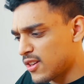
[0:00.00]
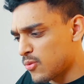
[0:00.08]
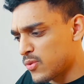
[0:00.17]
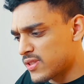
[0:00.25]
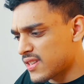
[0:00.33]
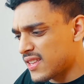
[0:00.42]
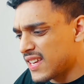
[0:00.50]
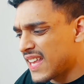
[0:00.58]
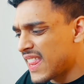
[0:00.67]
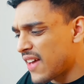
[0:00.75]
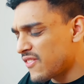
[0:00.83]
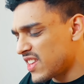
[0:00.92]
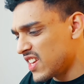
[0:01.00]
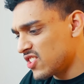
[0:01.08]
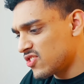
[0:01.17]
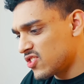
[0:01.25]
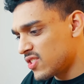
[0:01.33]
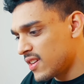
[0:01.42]
other one's an
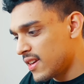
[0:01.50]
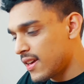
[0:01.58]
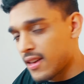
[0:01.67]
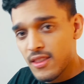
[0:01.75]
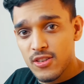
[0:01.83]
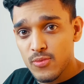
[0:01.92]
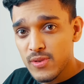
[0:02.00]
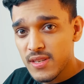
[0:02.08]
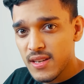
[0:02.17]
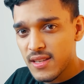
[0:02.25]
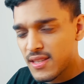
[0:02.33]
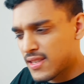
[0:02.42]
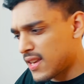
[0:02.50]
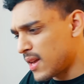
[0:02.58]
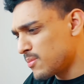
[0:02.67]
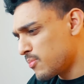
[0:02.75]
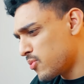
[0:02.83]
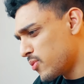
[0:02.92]
11-inch, and this one's a
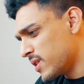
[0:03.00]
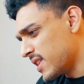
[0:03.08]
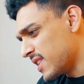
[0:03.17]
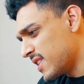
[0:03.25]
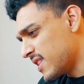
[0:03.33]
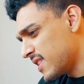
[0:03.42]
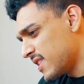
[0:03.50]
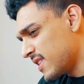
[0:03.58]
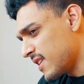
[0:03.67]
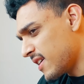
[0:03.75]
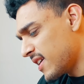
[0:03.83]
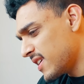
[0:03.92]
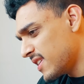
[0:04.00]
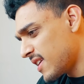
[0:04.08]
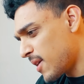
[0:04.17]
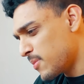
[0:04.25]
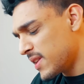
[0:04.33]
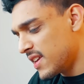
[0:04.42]
10.9,
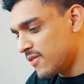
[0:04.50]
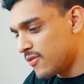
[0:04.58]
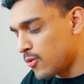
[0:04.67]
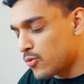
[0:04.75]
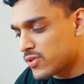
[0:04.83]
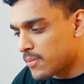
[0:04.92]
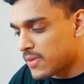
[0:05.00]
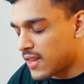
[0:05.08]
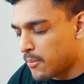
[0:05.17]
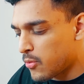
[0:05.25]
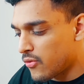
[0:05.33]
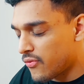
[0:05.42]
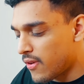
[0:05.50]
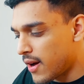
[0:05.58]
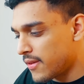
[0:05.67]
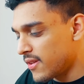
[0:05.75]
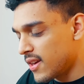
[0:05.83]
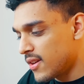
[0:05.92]
I believe, or something
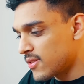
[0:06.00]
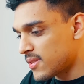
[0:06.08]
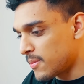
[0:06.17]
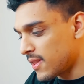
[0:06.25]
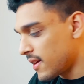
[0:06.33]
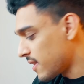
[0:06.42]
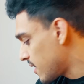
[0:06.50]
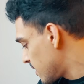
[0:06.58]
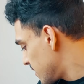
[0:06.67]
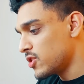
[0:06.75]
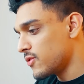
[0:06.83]
10.5, something like that.